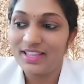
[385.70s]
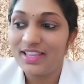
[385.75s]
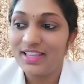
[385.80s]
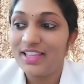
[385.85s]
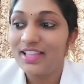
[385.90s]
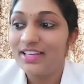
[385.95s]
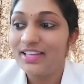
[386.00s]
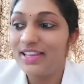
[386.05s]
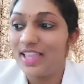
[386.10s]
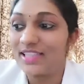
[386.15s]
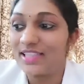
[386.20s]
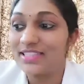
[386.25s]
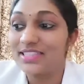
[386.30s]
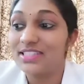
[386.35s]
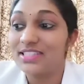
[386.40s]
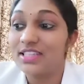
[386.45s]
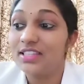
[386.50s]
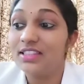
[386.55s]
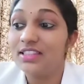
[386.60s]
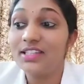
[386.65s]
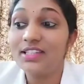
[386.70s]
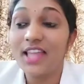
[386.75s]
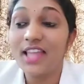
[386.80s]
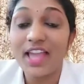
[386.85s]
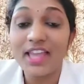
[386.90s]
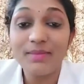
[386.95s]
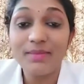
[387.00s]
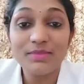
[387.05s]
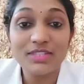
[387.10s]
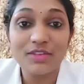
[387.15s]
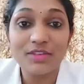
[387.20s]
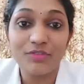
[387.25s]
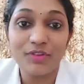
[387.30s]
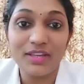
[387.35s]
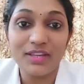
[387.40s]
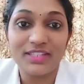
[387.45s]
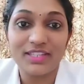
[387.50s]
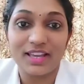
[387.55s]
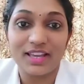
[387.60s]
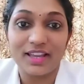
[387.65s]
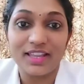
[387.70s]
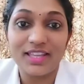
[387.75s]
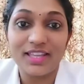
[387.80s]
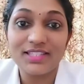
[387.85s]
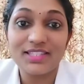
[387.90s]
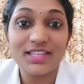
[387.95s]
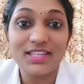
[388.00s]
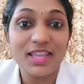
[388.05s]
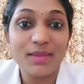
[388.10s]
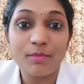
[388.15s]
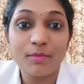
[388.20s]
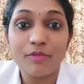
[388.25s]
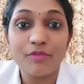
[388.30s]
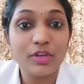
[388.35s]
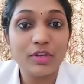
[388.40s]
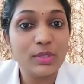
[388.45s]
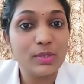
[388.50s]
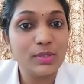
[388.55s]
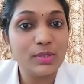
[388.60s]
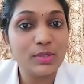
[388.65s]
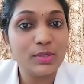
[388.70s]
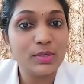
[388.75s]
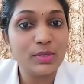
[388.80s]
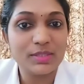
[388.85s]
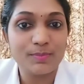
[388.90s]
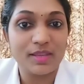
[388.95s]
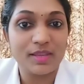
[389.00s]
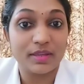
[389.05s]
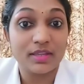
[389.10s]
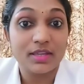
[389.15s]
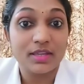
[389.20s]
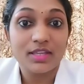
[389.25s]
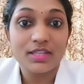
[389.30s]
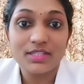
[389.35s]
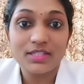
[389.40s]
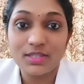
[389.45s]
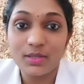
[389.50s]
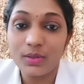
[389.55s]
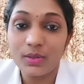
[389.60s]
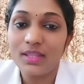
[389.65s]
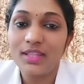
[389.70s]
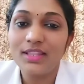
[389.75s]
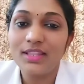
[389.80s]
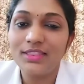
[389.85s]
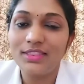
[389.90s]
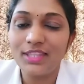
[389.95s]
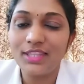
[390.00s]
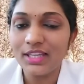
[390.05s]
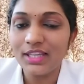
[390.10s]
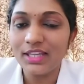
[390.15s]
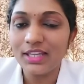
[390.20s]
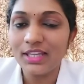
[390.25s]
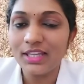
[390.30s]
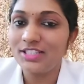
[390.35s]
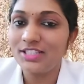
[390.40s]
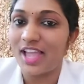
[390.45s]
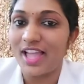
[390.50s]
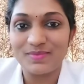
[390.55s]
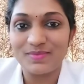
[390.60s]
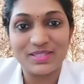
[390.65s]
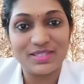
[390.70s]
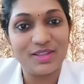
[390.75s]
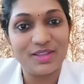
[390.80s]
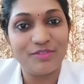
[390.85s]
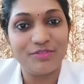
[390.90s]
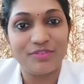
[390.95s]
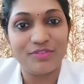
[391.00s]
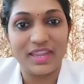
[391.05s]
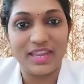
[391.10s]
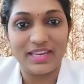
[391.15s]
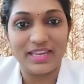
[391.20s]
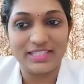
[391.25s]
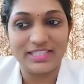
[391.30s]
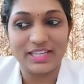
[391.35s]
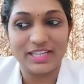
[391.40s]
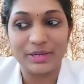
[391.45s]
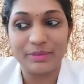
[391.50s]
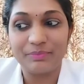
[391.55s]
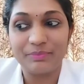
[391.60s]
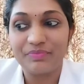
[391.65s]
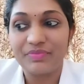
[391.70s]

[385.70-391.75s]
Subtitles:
Next, the Times of India. It's the name of a newspaper. So the Times of India.